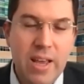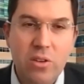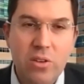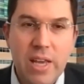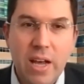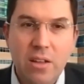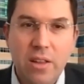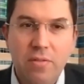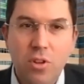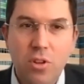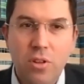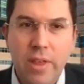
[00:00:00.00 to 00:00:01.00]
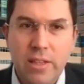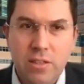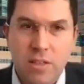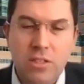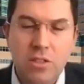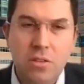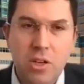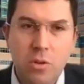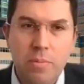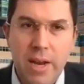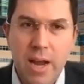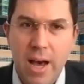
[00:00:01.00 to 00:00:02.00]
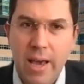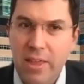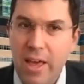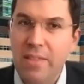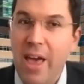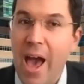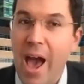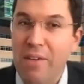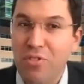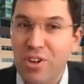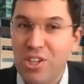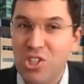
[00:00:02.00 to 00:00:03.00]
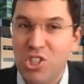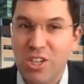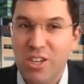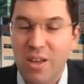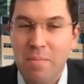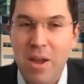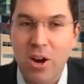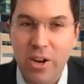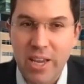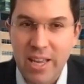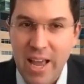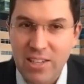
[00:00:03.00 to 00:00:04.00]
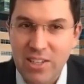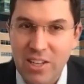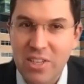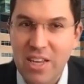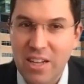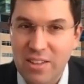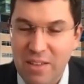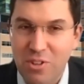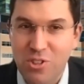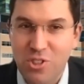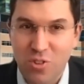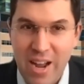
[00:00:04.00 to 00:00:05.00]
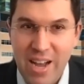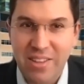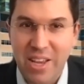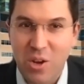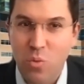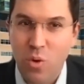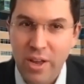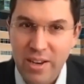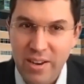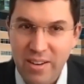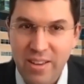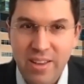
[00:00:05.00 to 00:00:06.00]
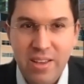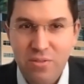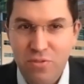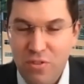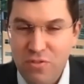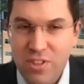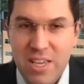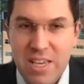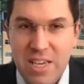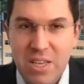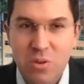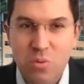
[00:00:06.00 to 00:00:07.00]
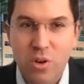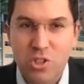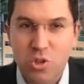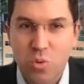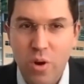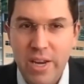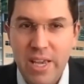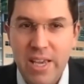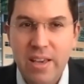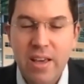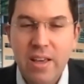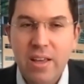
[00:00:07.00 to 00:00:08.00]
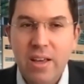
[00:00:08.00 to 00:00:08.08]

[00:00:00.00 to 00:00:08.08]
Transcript: LDL level that it's a little bit high, the average American has LDL levels around 115, 120.